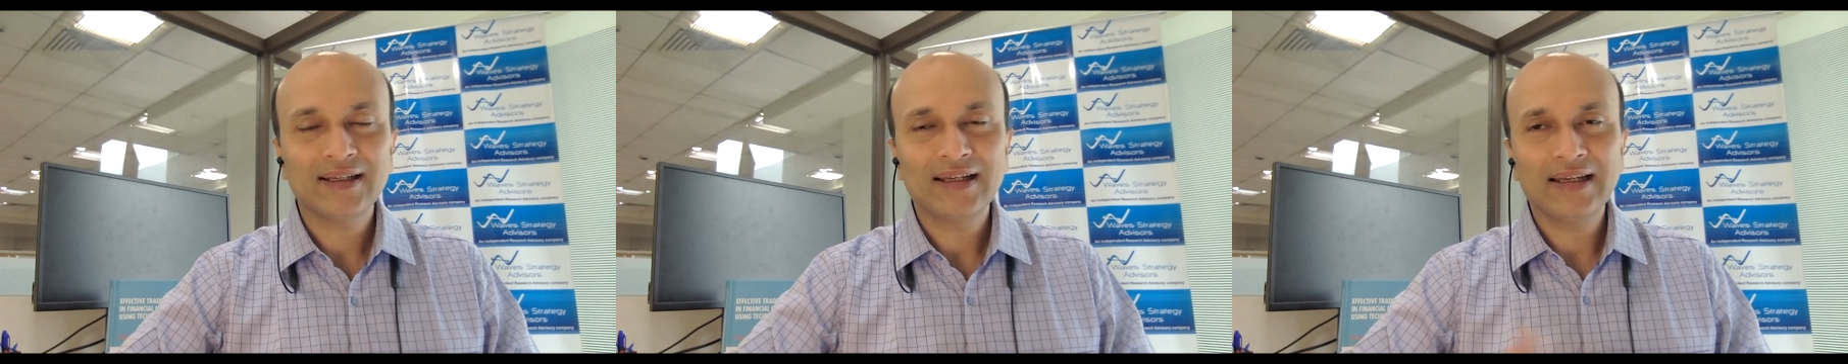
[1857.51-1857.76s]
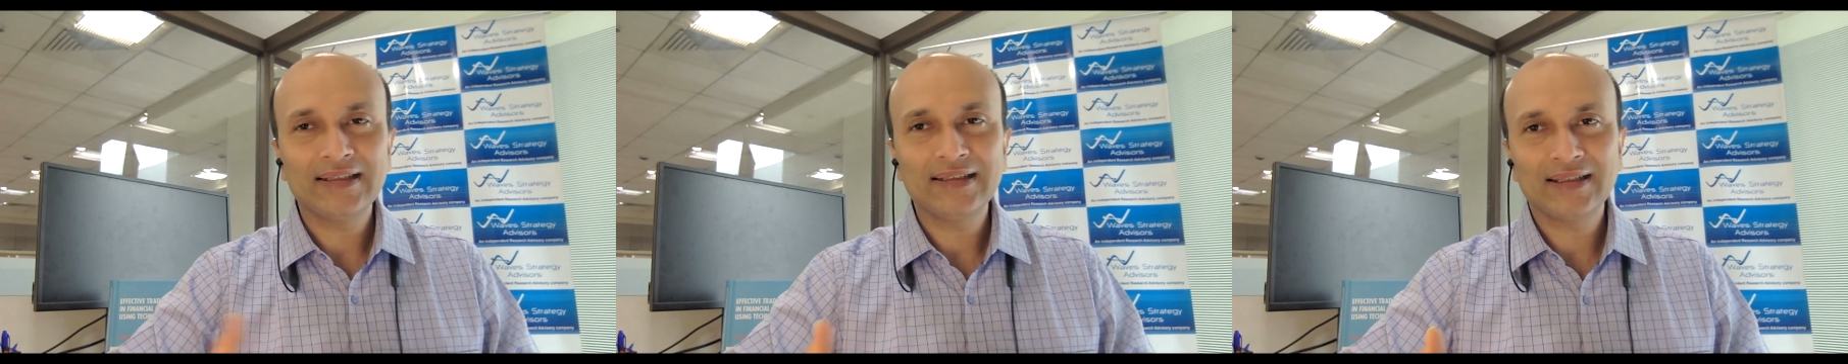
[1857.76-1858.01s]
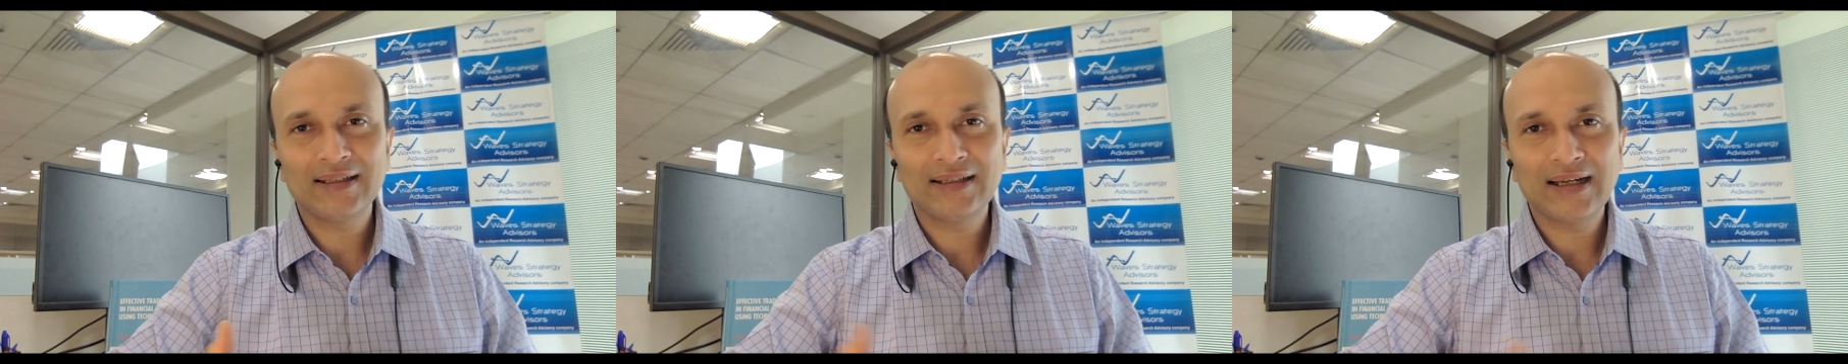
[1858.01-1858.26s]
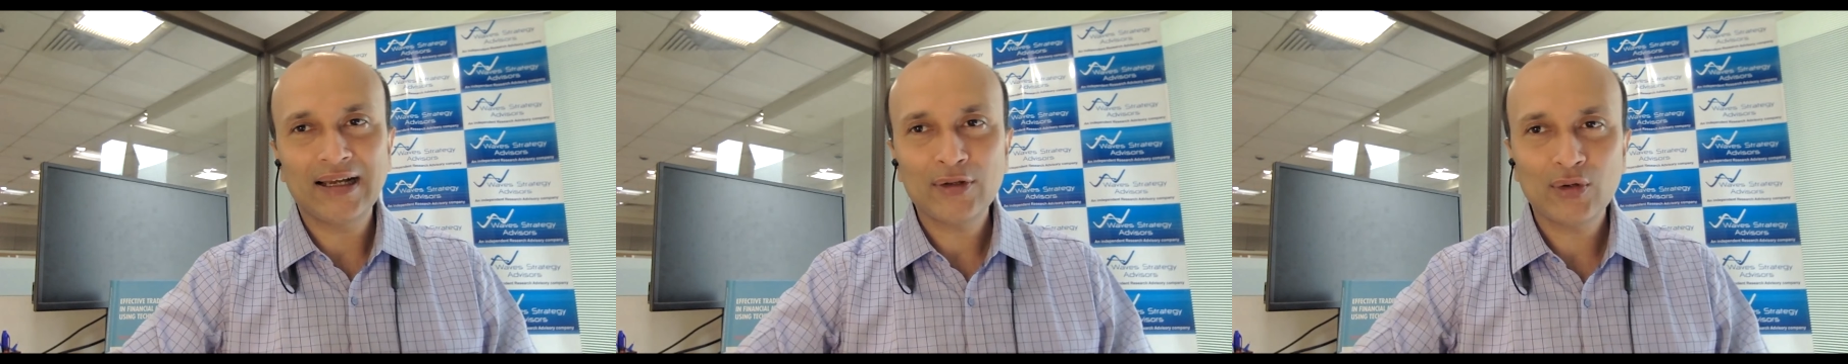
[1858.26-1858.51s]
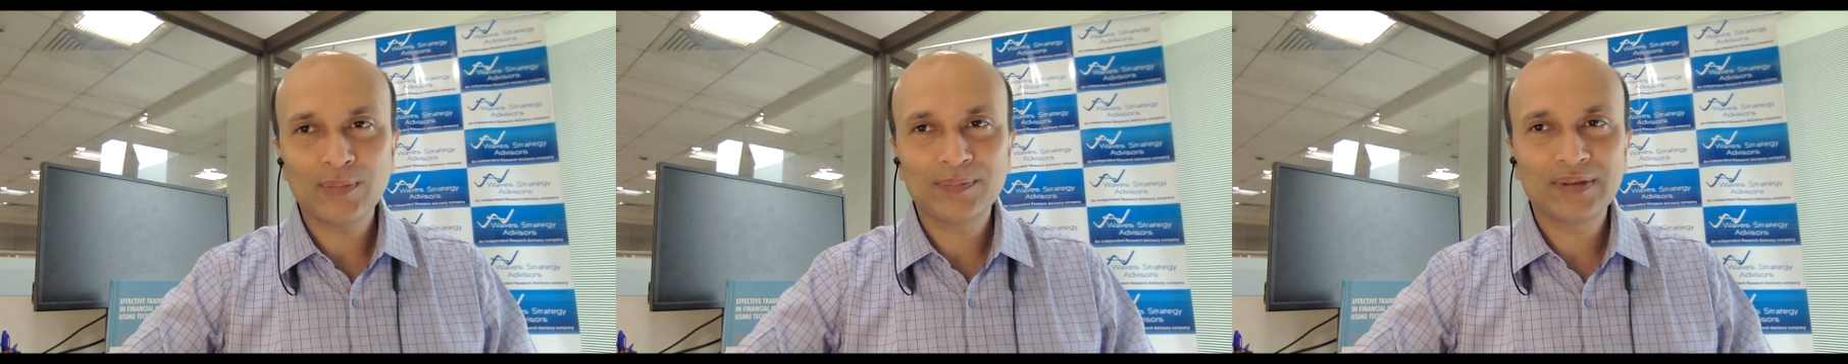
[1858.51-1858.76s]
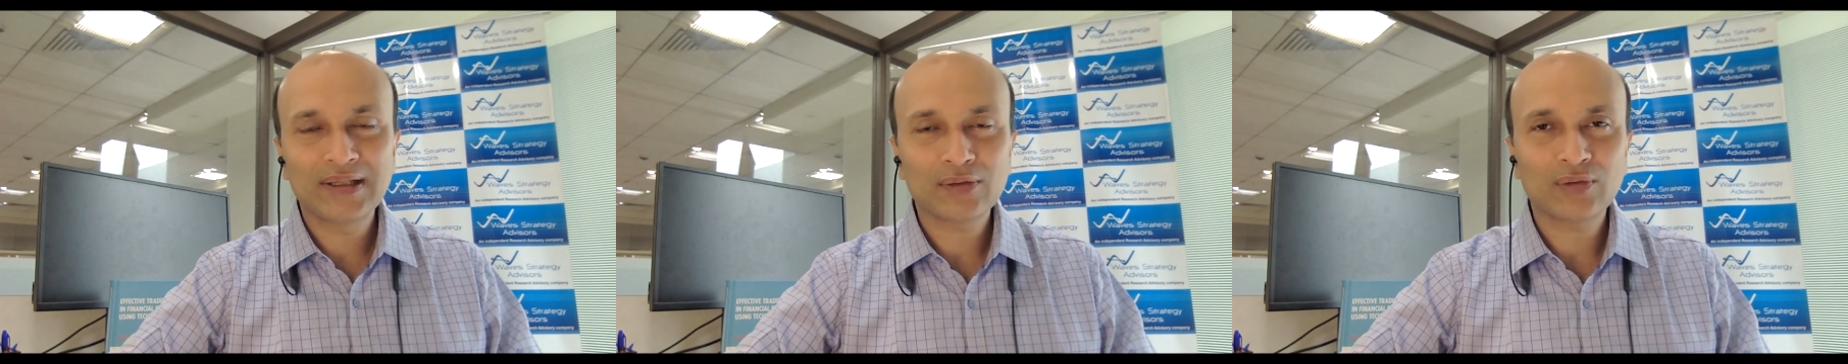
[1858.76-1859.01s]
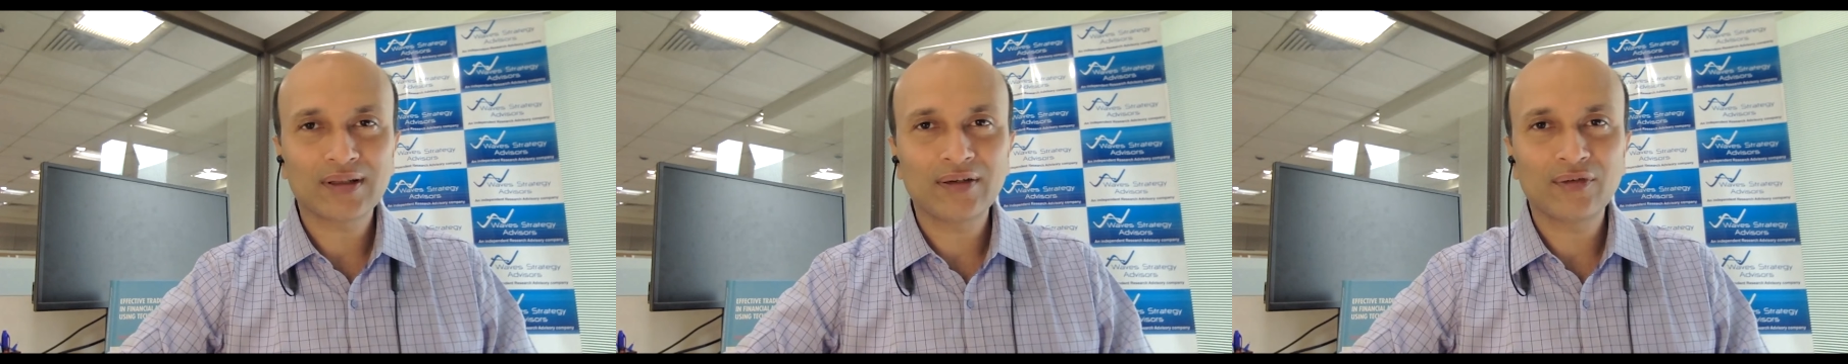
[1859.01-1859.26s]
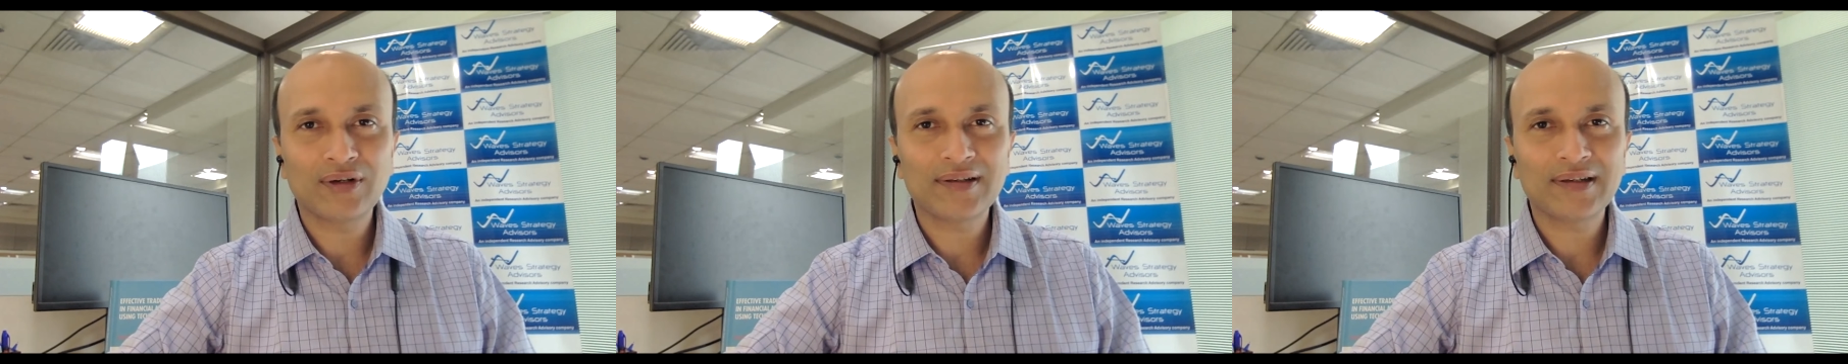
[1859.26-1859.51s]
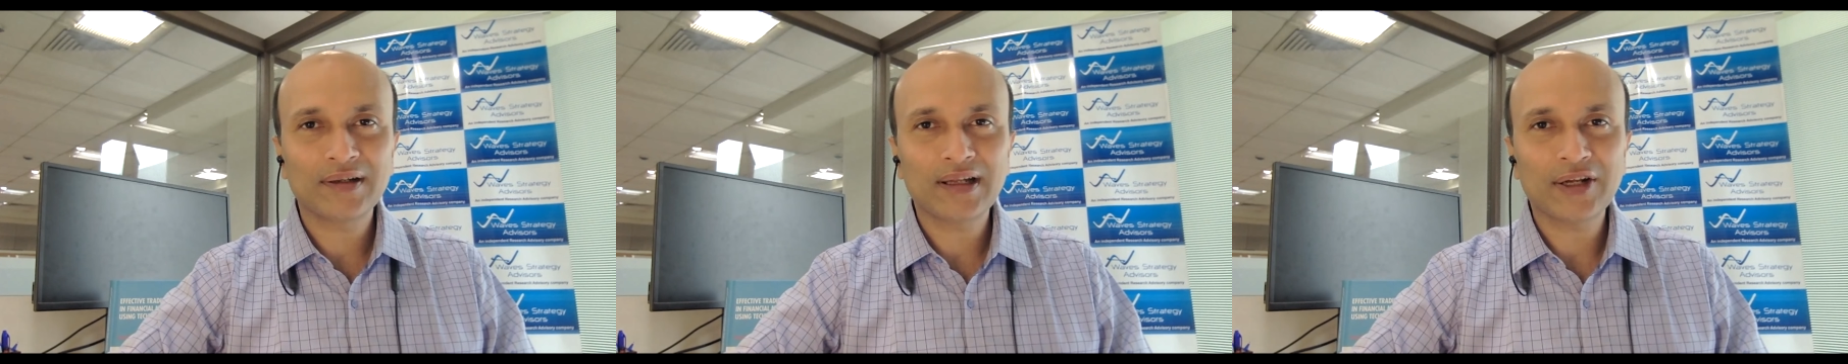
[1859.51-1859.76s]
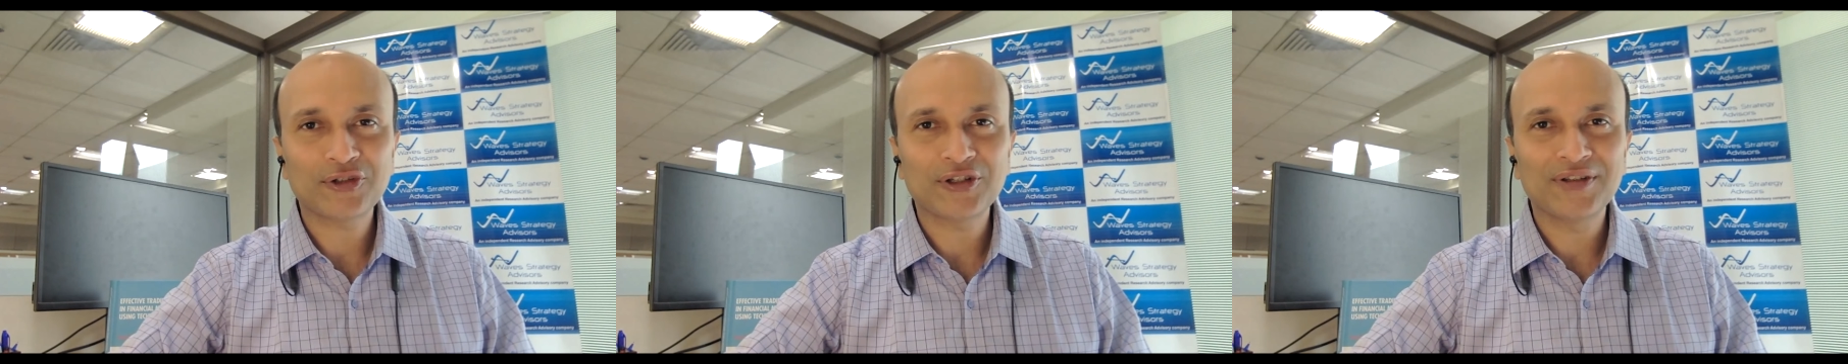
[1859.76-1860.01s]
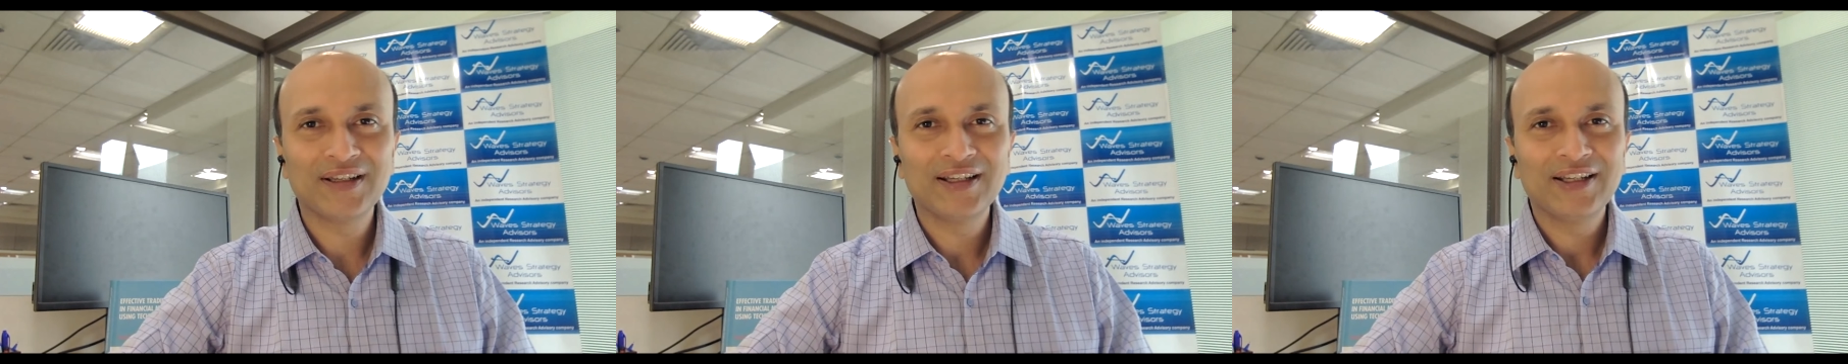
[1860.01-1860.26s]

and I hope this was an interesting session.